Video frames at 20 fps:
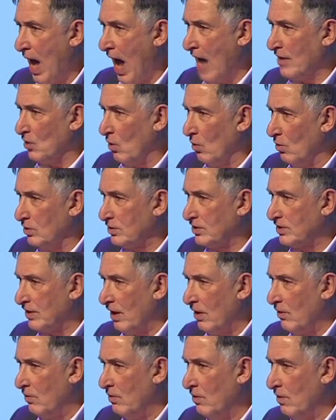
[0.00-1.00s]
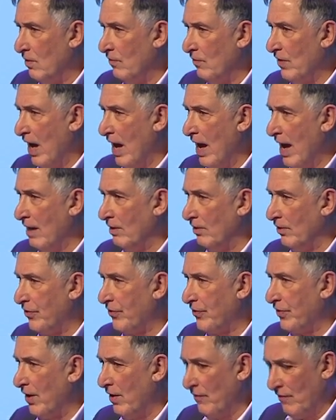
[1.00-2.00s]
and also the
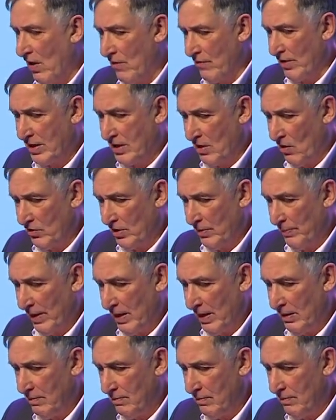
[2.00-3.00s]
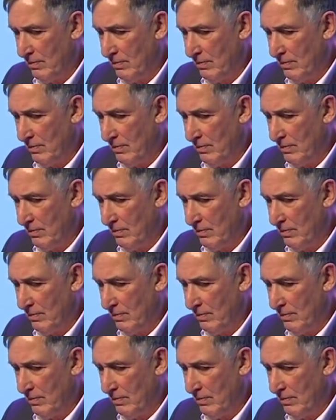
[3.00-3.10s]
health of our economy.